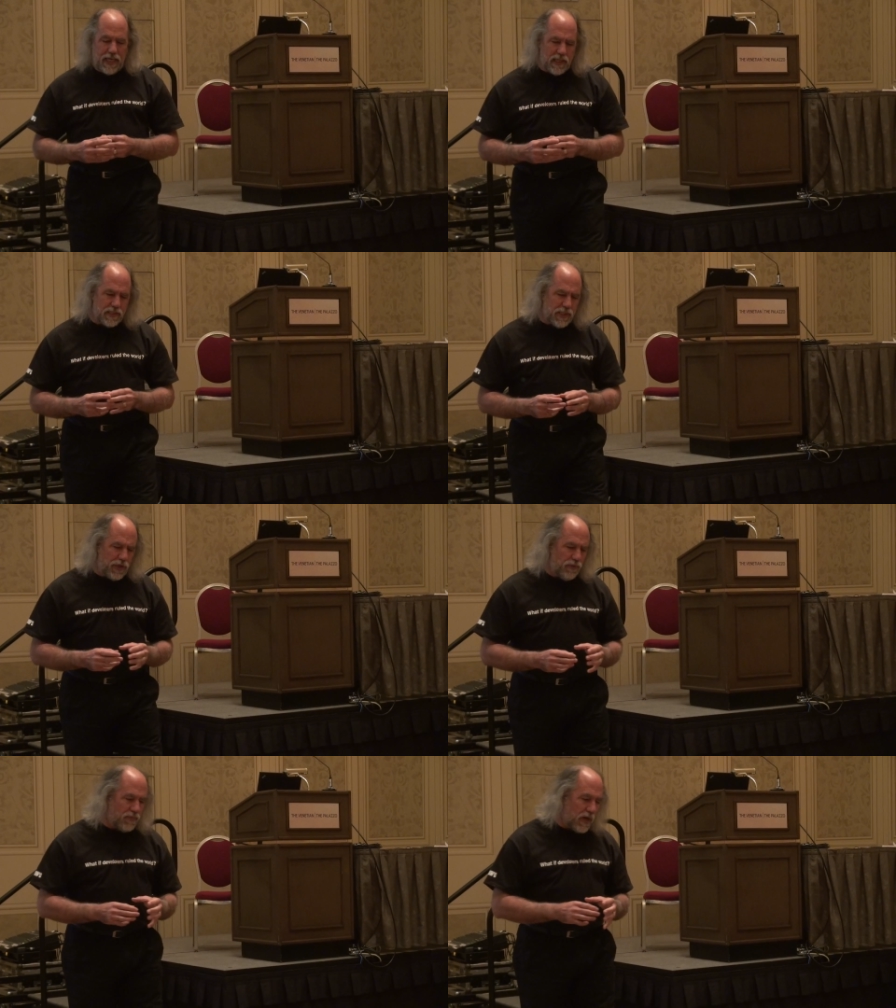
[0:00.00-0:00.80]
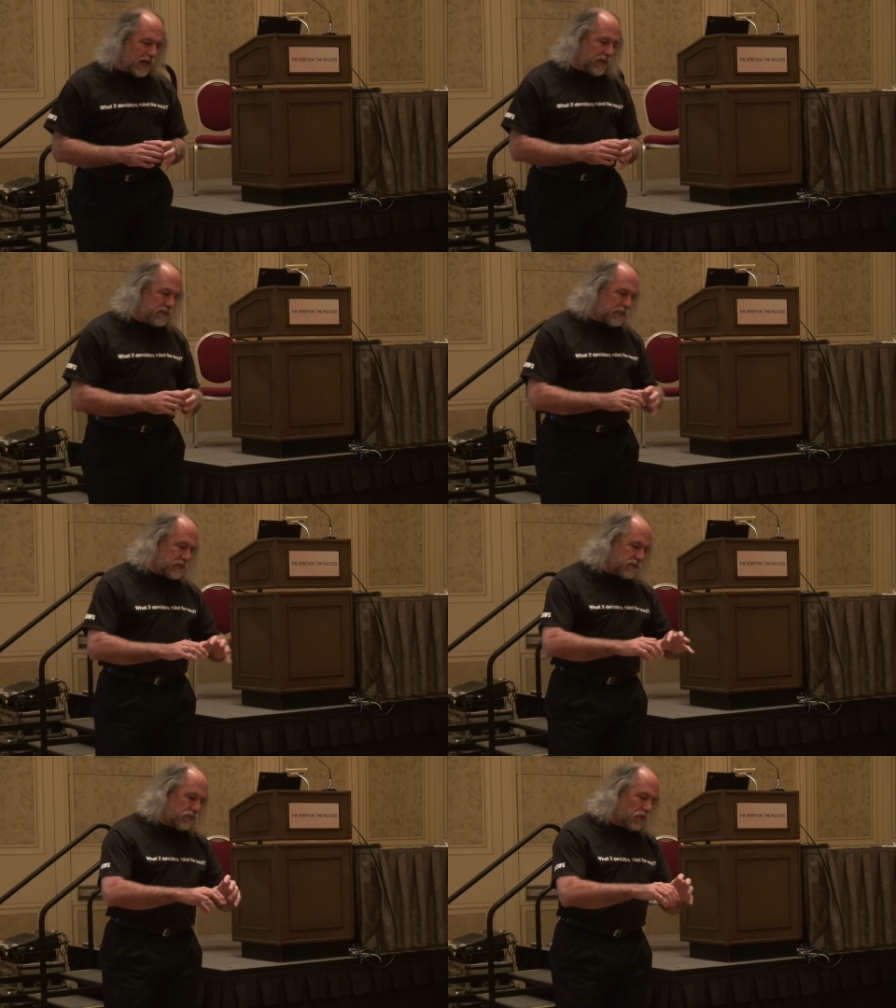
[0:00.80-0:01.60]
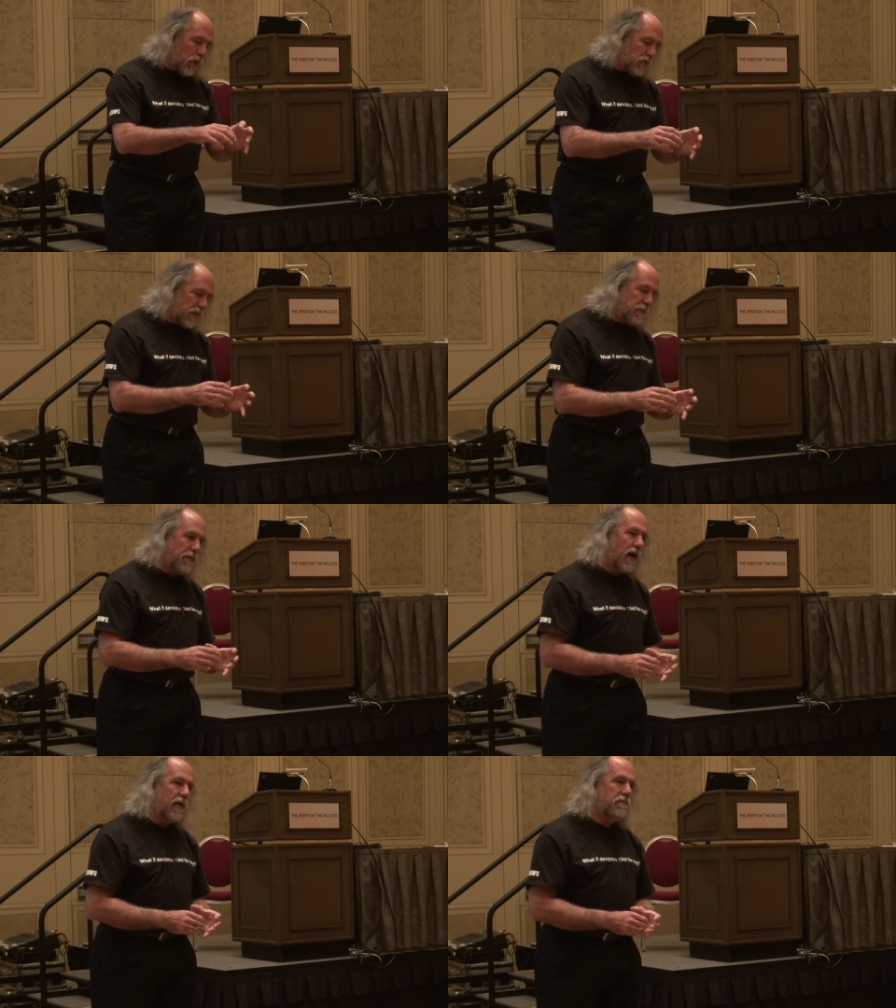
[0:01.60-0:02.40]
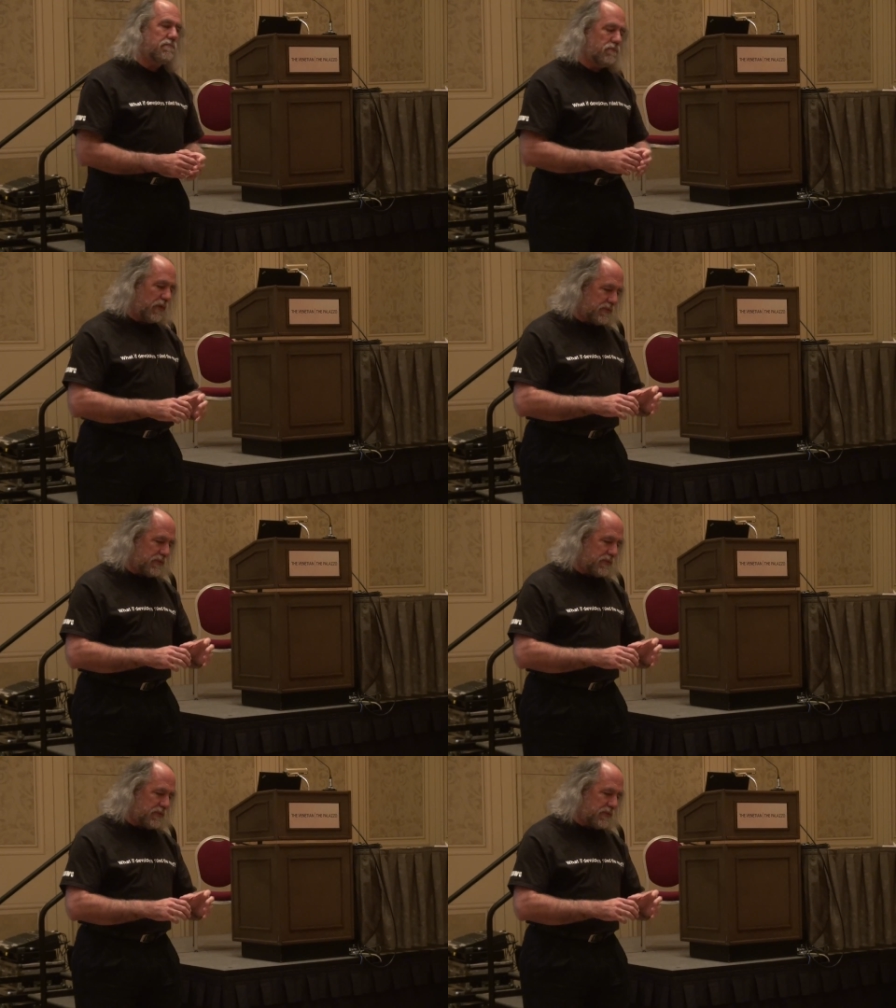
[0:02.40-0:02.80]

is that you find this growth at the bottom.